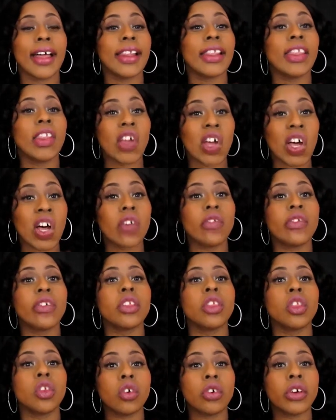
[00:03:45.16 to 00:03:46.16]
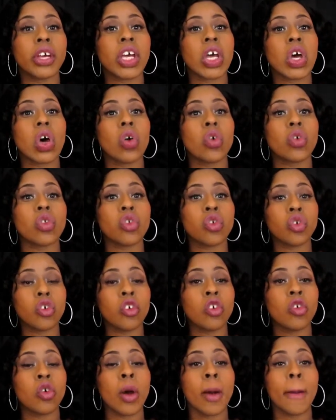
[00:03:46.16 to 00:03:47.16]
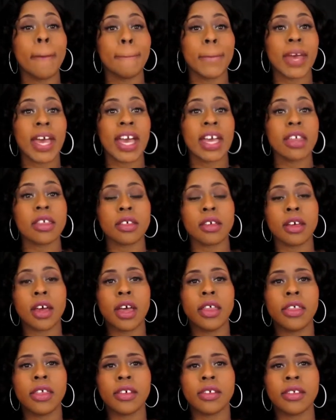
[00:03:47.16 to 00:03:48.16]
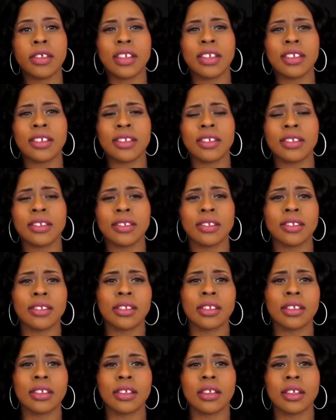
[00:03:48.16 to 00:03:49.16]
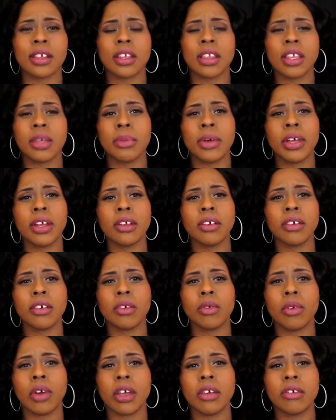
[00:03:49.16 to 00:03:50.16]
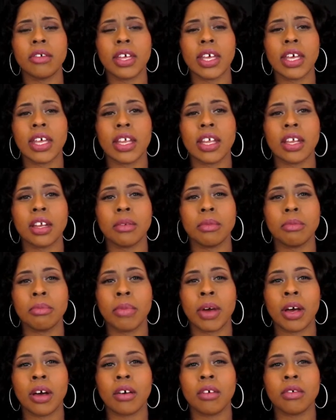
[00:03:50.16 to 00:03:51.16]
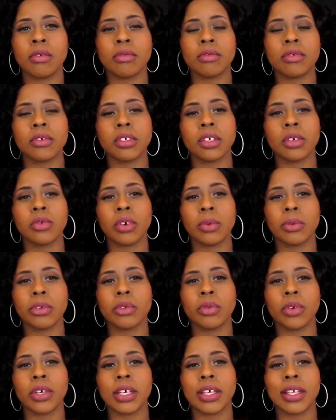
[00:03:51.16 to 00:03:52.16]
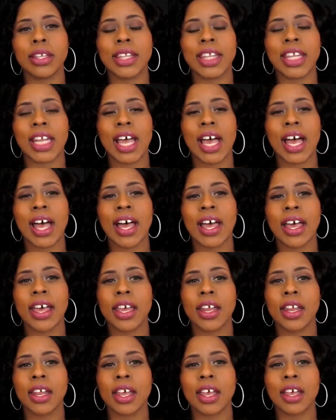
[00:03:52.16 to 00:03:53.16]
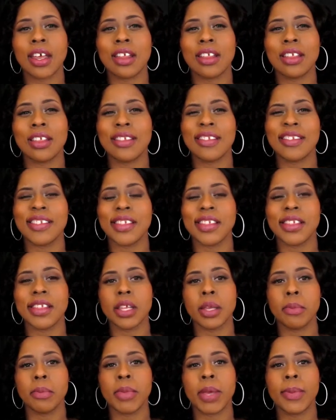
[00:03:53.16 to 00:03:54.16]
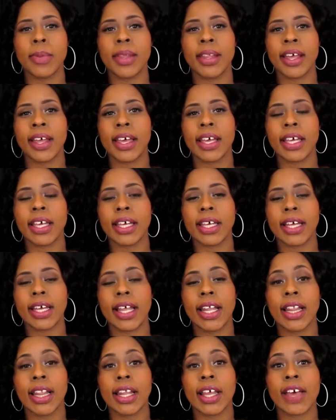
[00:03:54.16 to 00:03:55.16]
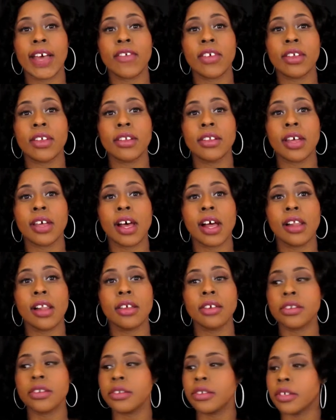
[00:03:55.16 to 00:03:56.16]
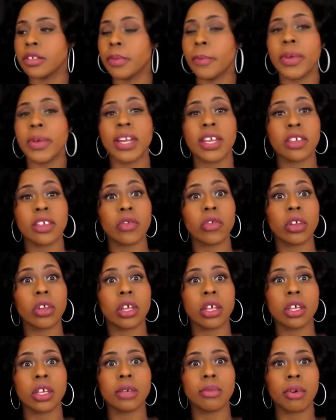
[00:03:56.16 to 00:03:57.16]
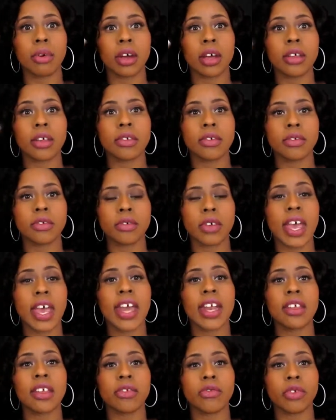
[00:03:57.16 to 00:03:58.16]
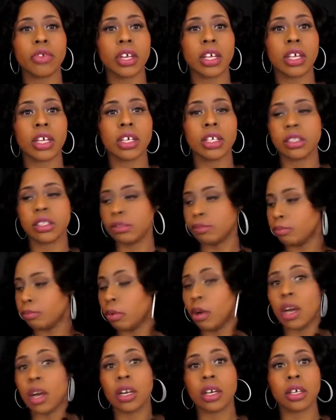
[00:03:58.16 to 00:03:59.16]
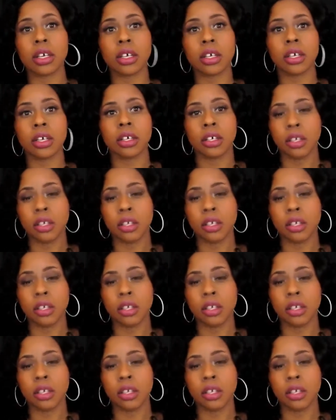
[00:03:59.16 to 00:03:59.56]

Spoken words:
Love L'Oreal True Match. This is, depending on where you get it, about somewhere between $9 and maybe like $11, but it's really good price, and it's really good product.